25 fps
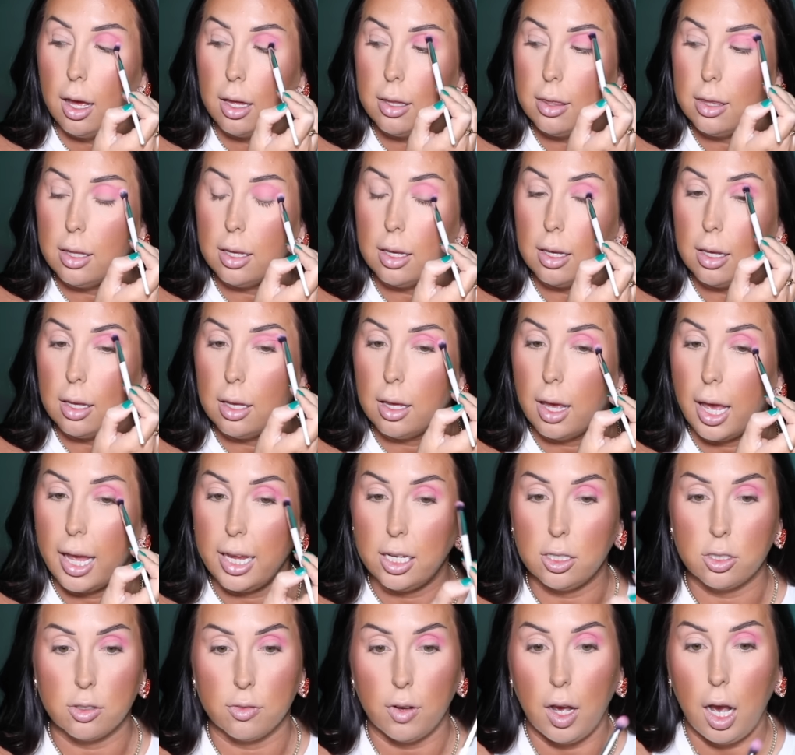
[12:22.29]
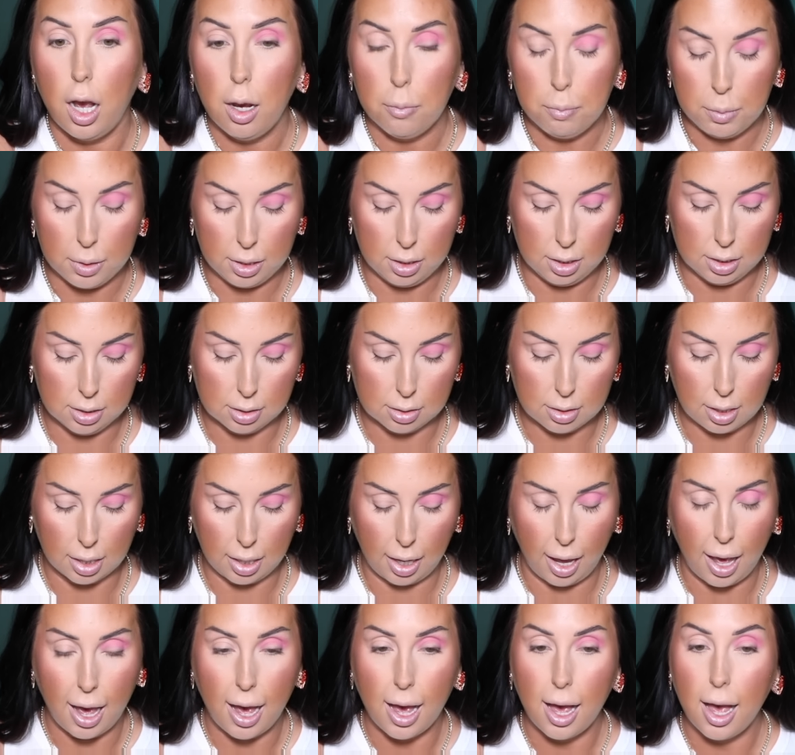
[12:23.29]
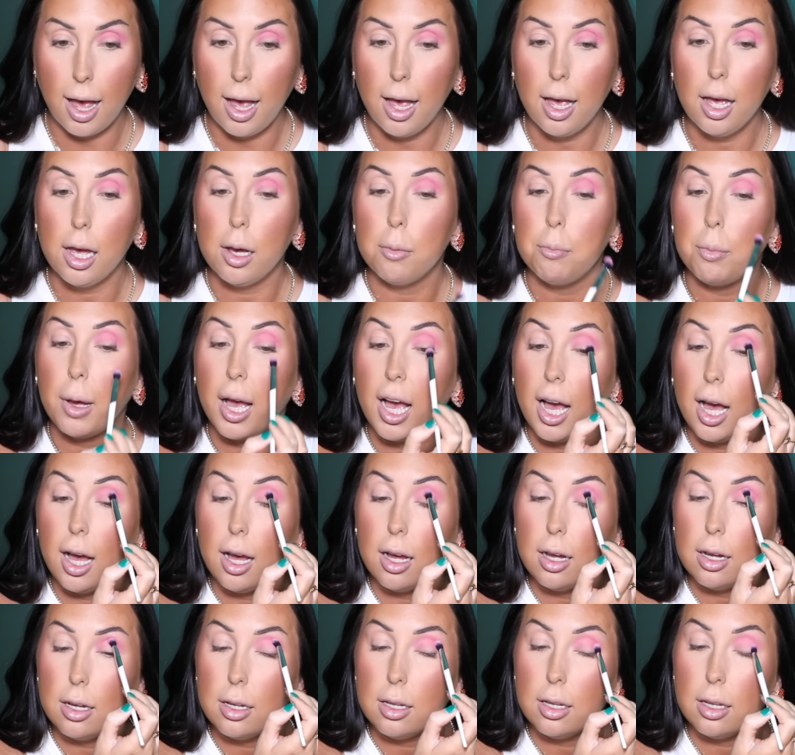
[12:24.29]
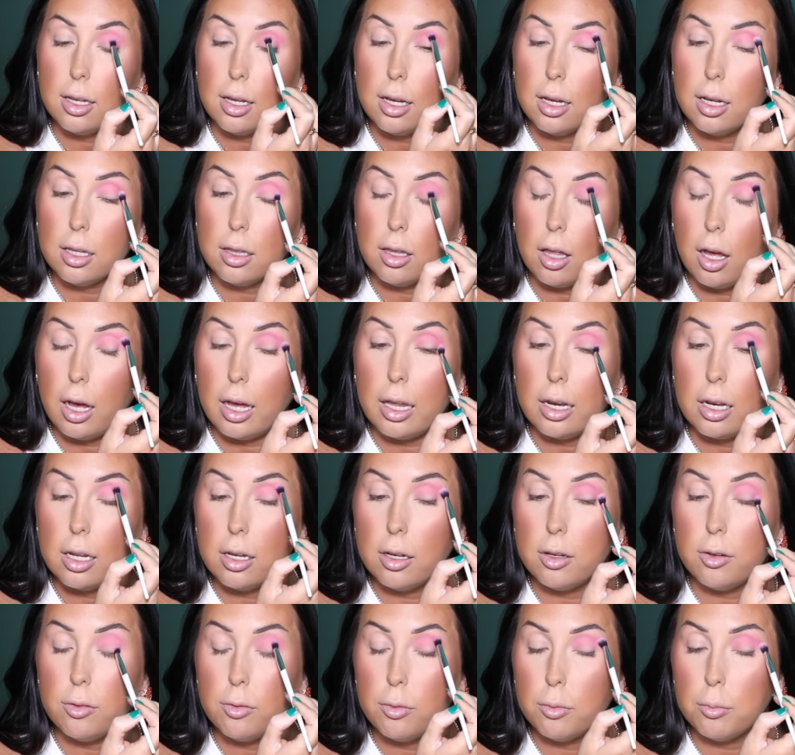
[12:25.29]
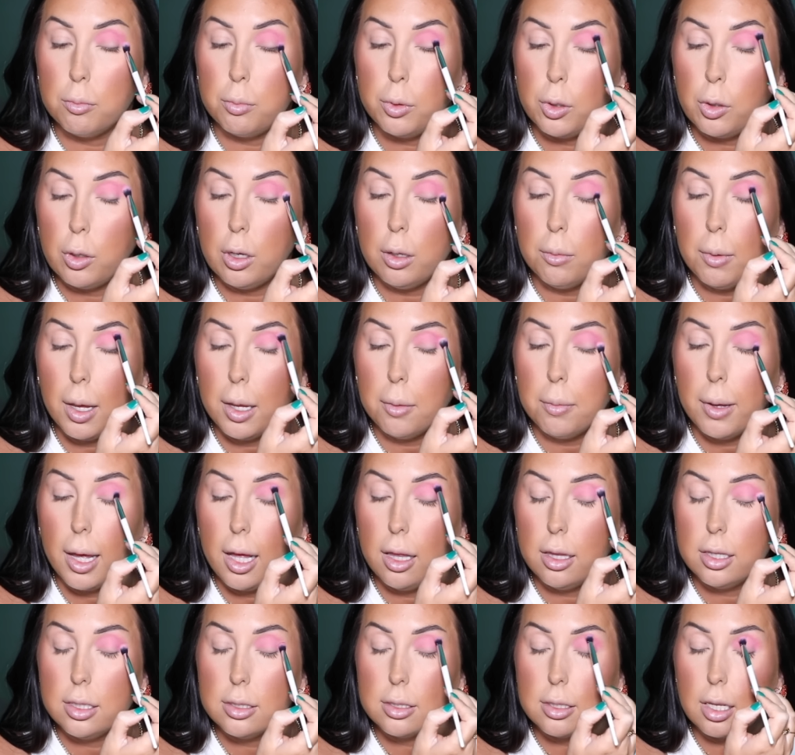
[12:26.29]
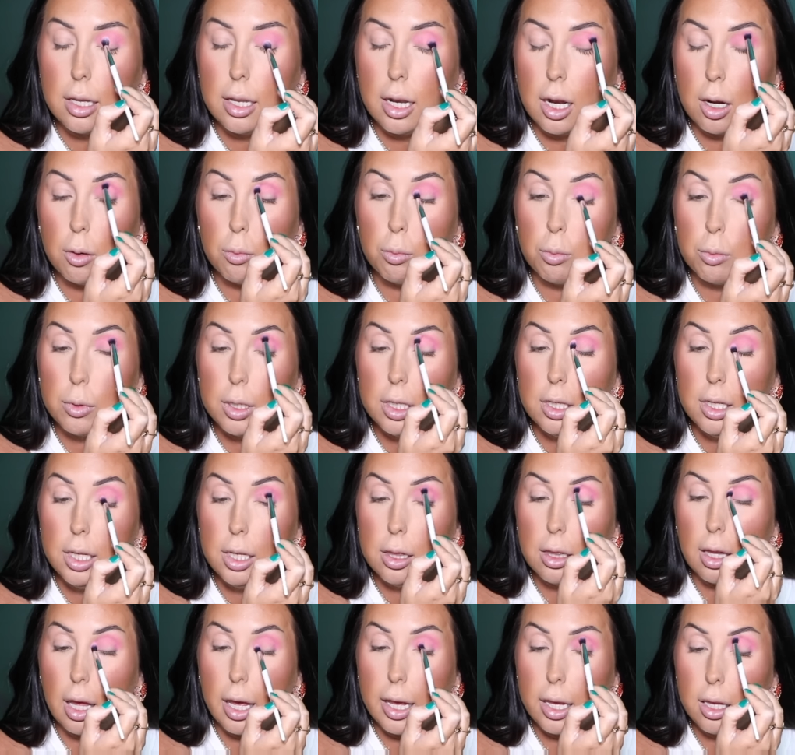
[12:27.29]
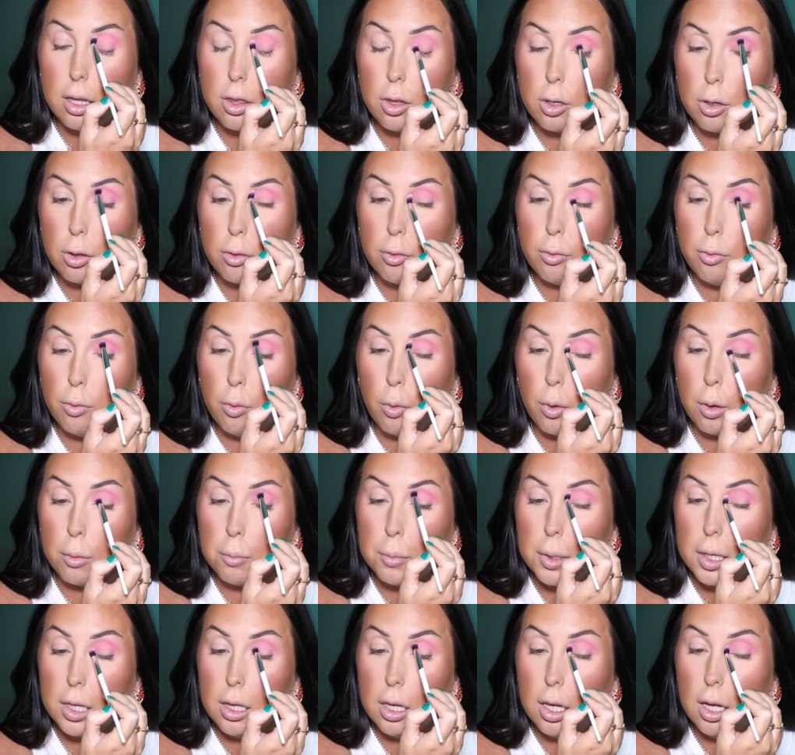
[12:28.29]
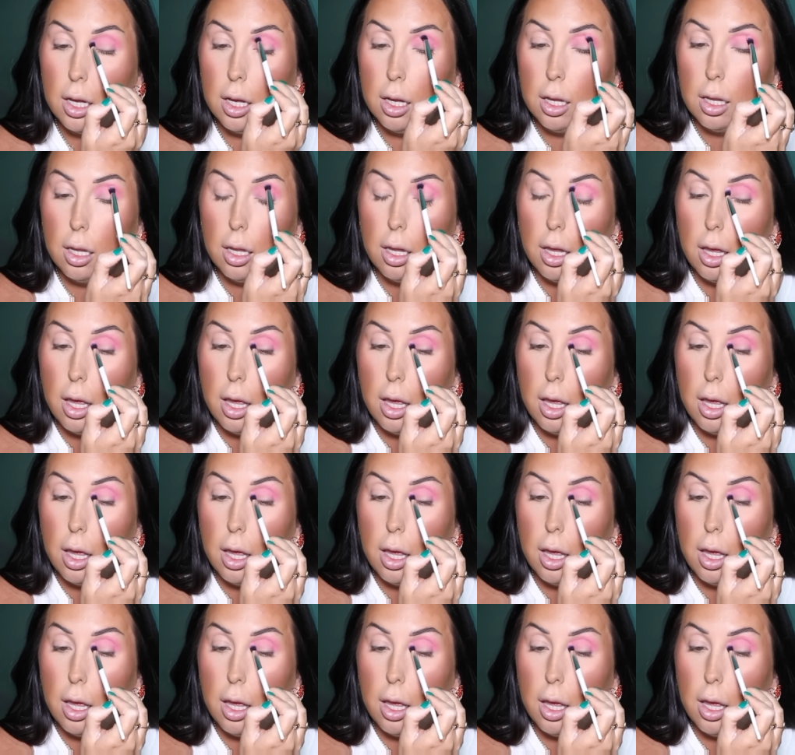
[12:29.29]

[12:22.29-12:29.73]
the Age of Opulence. Like, I buy a lot of Beauty Bay palettes and I really like their formula,